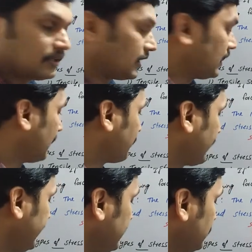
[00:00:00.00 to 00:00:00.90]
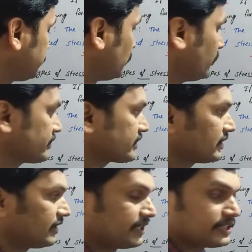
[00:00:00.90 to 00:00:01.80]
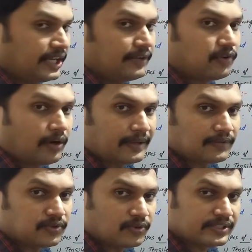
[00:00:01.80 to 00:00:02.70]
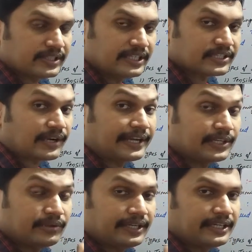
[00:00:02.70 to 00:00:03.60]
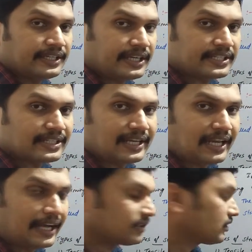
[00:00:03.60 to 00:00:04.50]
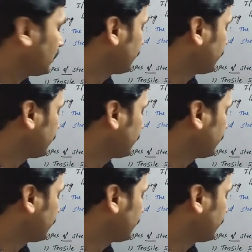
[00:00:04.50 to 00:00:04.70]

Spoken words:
the applied force, that is deforming force, is trying to increase the length